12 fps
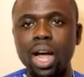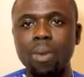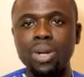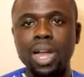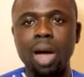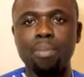
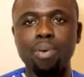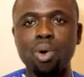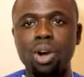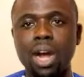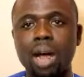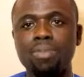with our
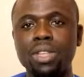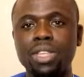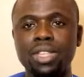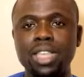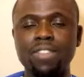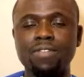program
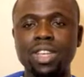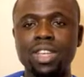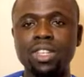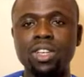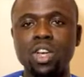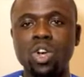this
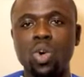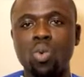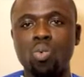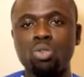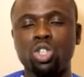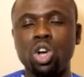evening,
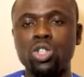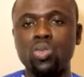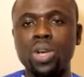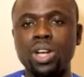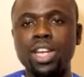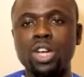we'll just
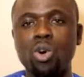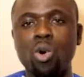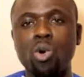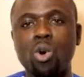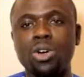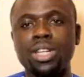quickly
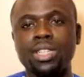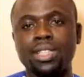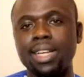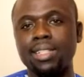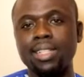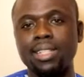go on a
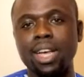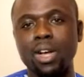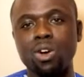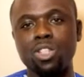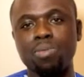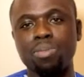30
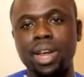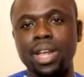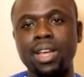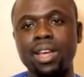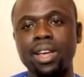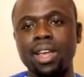seconds break,
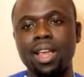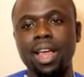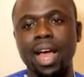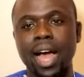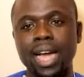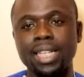
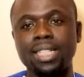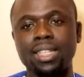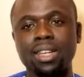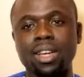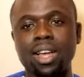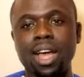and
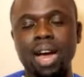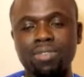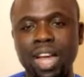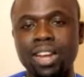after